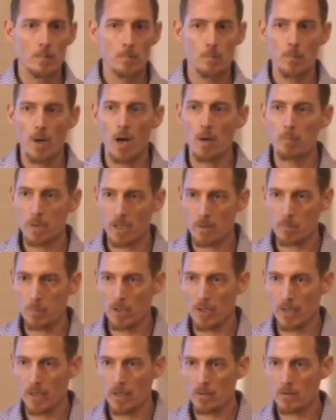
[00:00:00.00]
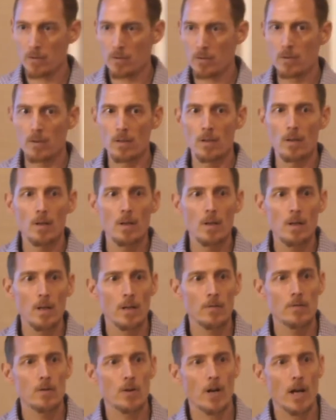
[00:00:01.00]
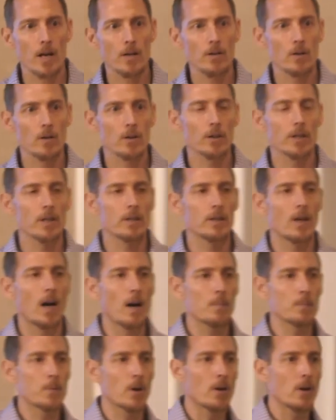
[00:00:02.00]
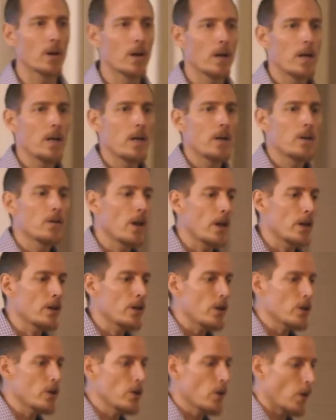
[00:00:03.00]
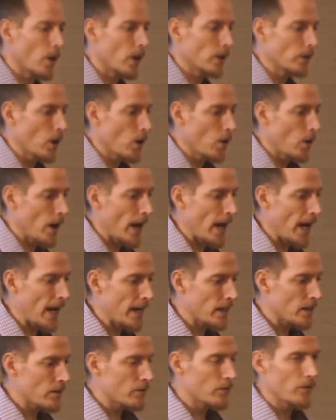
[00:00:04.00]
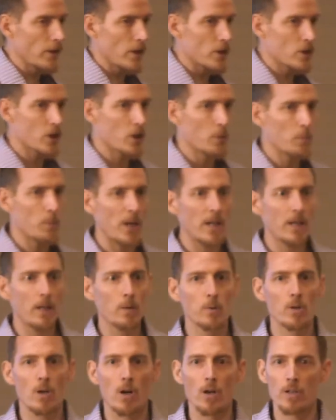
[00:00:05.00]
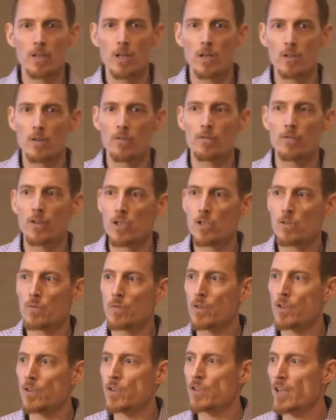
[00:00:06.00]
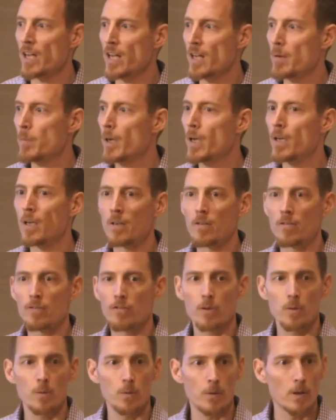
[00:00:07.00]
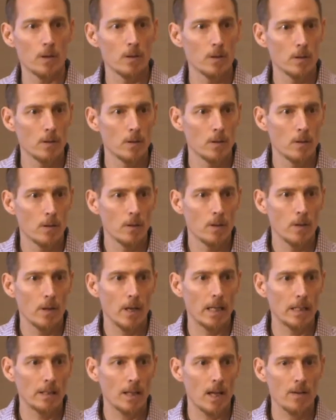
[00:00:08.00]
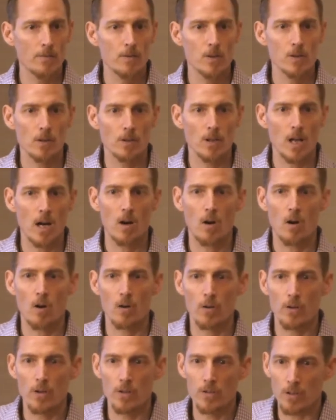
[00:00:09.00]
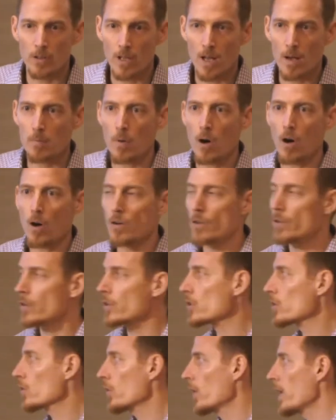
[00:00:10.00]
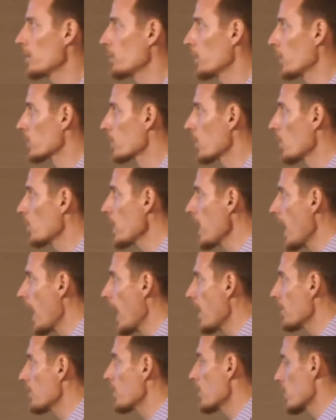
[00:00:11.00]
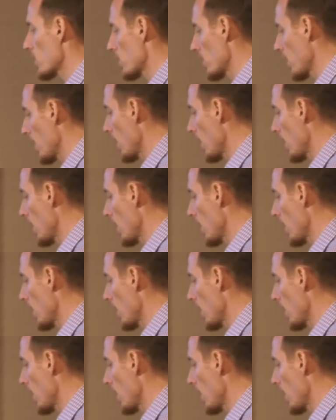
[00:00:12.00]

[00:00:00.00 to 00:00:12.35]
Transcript: public place, if you're not an early adopter, then you're a low-hanging fish competing with all the other fish for the same food. And life is a lot harder. It's a lot harder to scramble. So we have this